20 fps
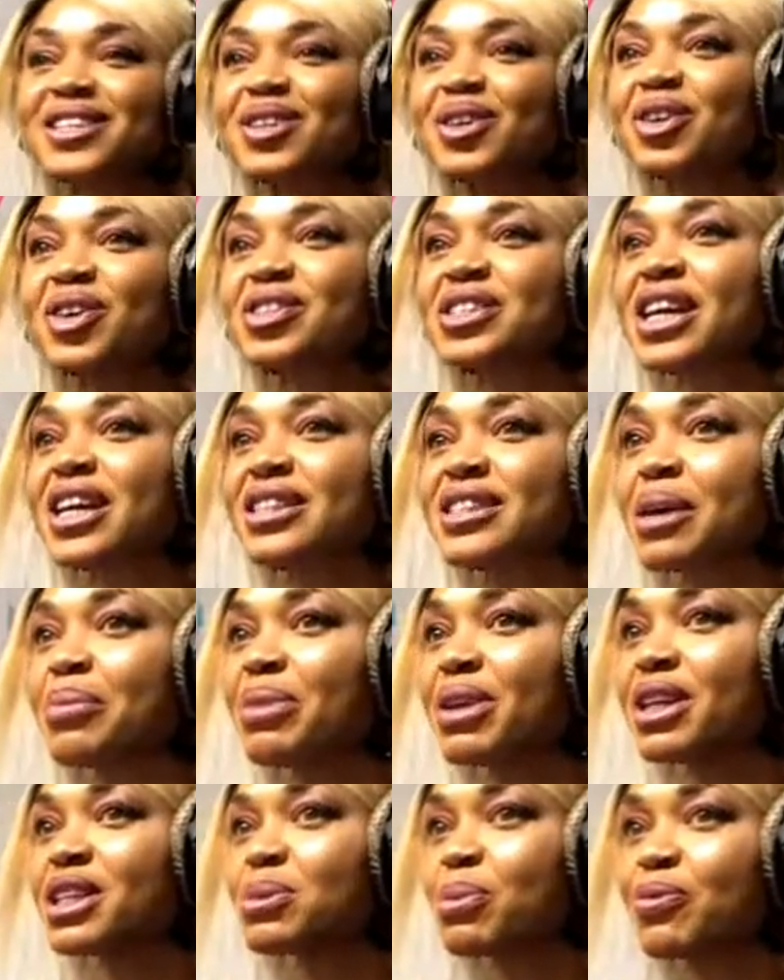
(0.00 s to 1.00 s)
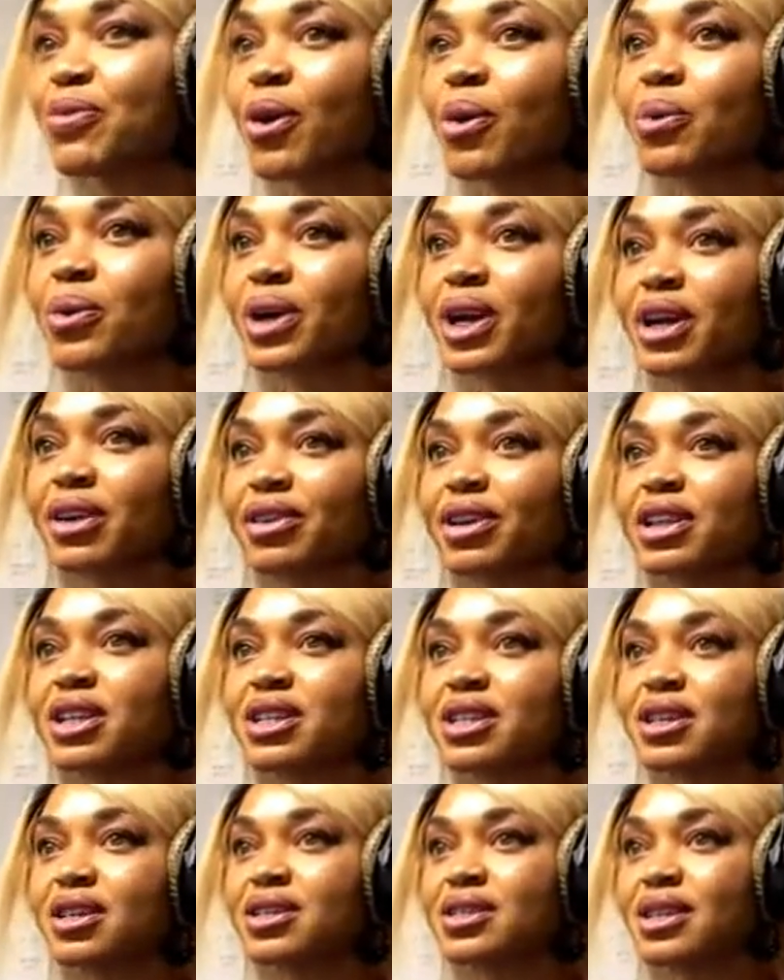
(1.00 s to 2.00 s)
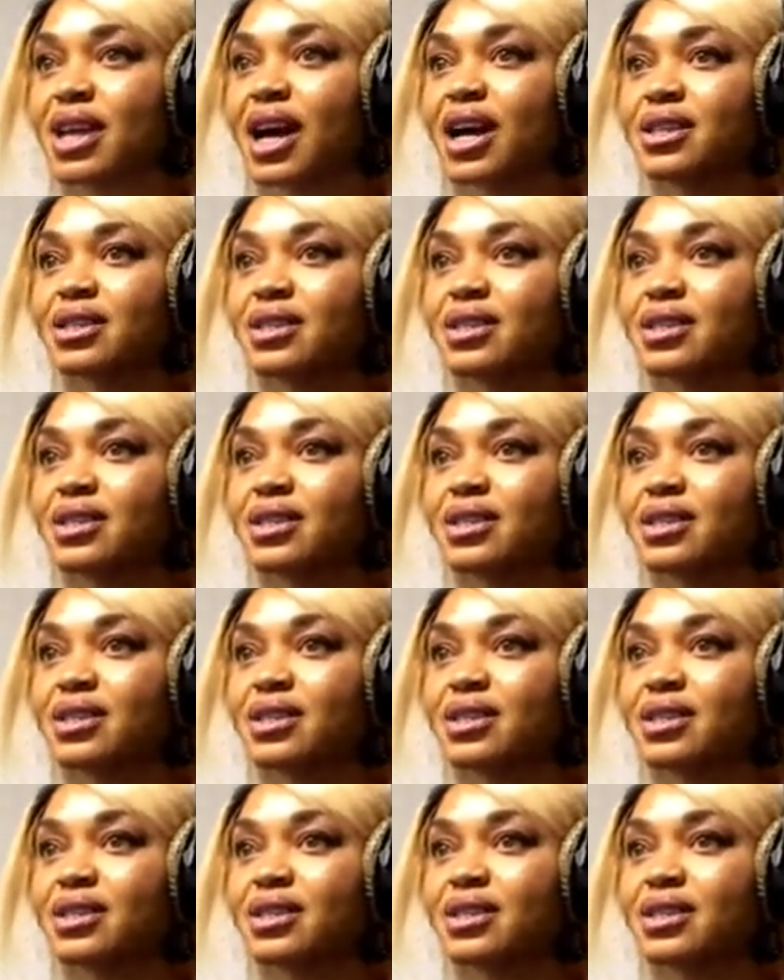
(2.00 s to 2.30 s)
Is it going to take 10 minutes before we really start?